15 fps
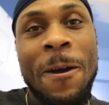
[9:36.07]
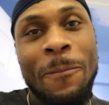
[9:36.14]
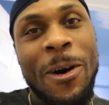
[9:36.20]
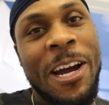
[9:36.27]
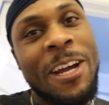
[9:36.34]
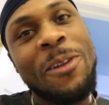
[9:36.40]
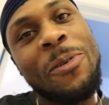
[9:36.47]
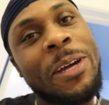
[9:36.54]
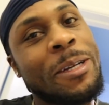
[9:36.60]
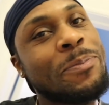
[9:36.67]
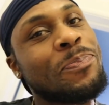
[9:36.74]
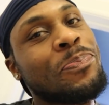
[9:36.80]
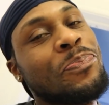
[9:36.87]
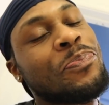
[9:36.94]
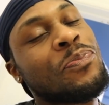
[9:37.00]
But anyway,
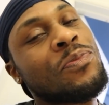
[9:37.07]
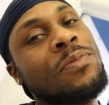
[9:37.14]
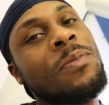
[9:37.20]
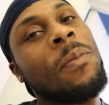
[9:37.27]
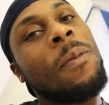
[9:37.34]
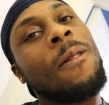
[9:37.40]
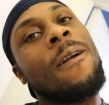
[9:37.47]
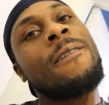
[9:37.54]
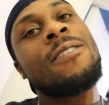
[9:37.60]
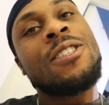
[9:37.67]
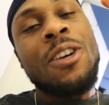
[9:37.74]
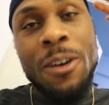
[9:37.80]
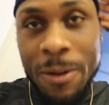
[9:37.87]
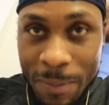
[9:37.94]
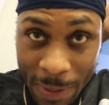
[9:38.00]

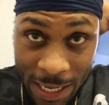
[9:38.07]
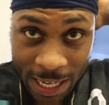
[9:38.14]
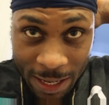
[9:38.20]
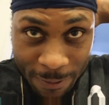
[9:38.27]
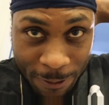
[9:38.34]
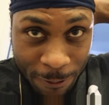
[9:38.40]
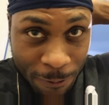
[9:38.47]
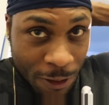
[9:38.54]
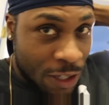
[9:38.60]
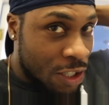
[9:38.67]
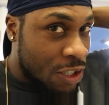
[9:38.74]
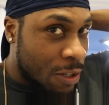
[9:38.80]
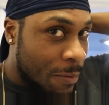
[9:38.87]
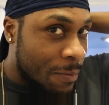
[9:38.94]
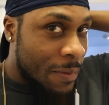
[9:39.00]
so we get to
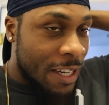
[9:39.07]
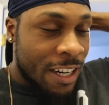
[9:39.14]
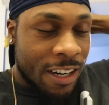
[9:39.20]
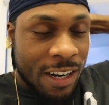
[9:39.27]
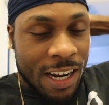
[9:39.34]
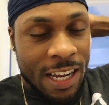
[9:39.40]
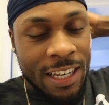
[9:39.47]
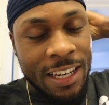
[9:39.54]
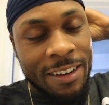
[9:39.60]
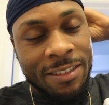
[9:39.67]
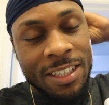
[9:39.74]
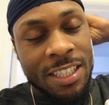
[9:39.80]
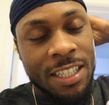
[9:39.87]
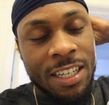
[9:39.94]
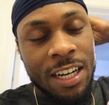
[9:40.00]
finish up me and
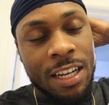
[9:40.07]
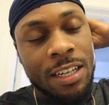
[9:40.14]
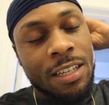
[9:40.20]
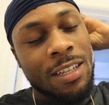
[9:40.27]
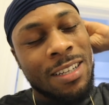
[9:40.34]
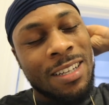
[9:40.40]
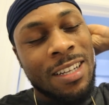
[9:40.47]
everything and.